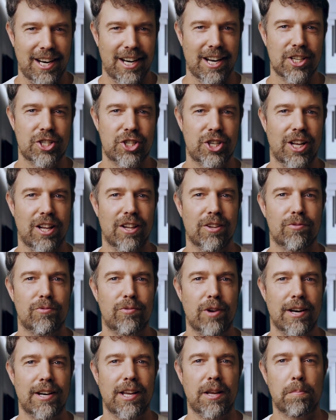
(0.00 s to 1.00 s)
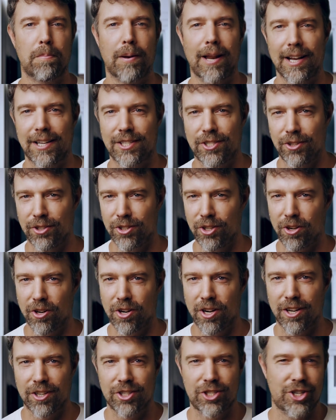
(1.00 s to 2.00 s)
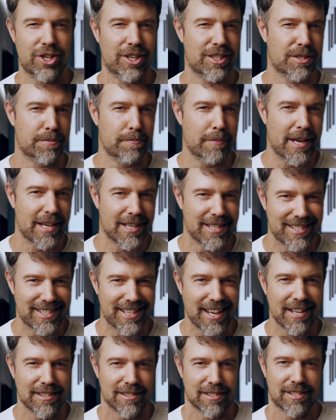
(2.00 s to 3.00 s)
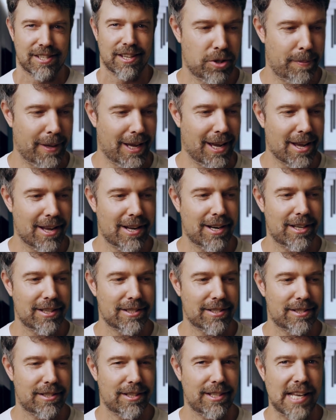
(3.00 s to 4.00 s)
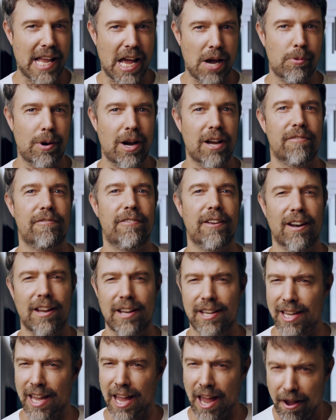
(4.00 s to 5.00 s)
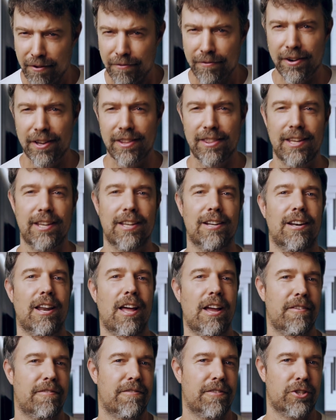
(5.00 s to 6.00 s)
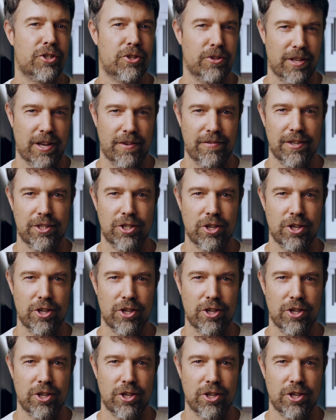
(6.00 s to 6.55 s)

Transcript: a nutshell, running Plex on Docker just makes sense. To be honest, now I feel like everything in life should have a